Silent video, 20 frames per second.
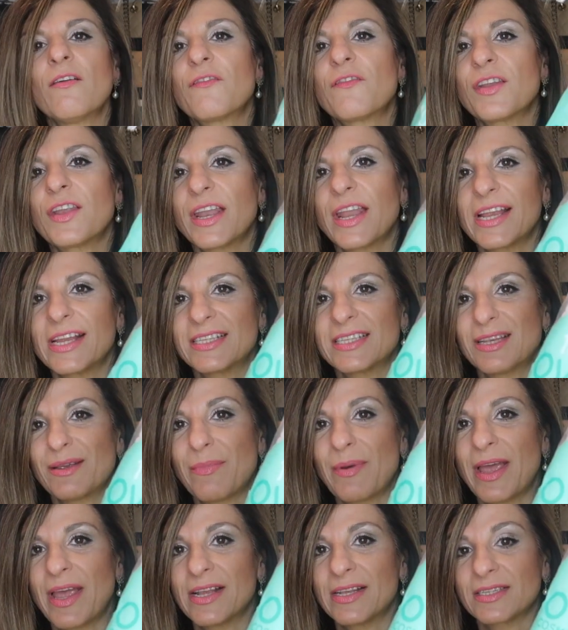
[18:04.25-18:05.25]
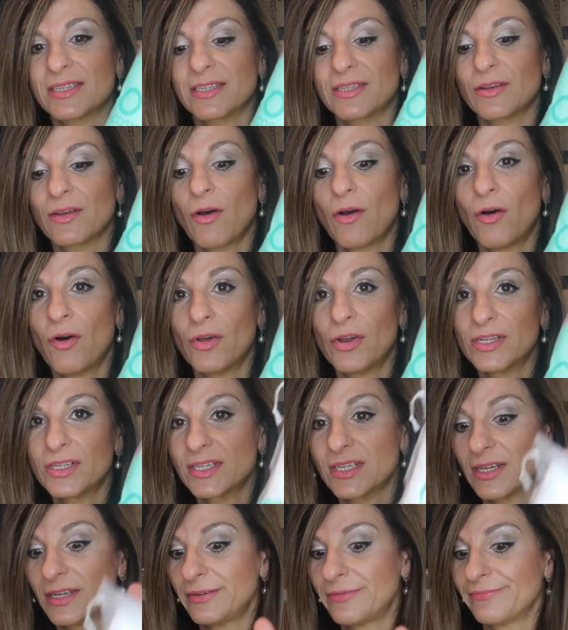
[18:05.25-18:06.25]
for 90 pence.
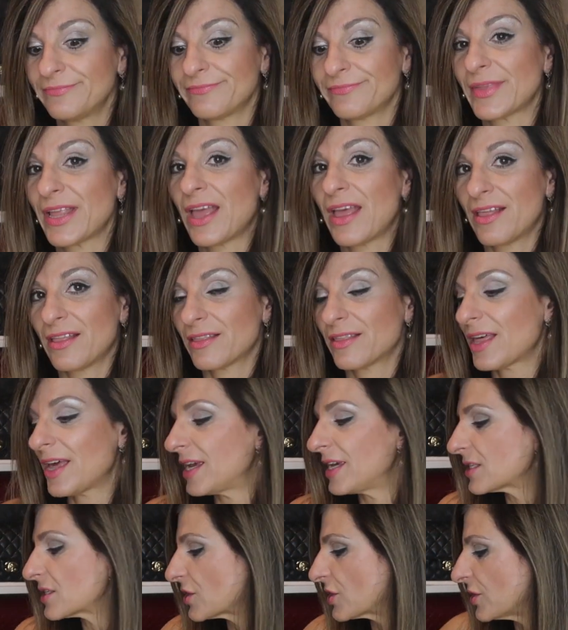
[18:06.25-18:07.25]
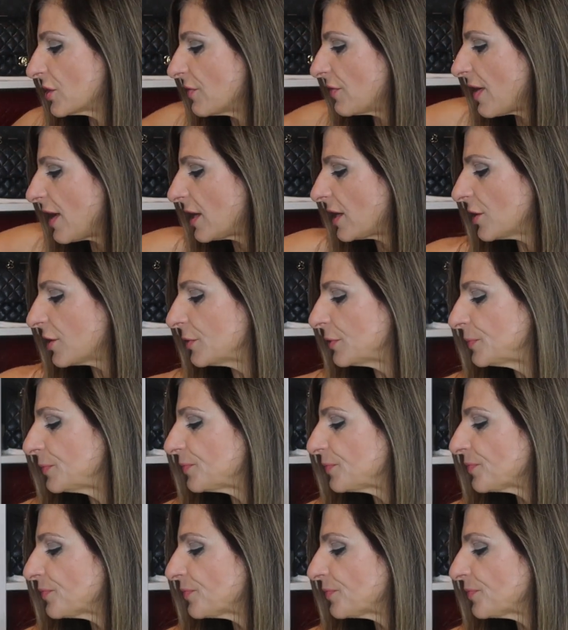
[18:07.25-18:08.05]
Honestly, that is good value.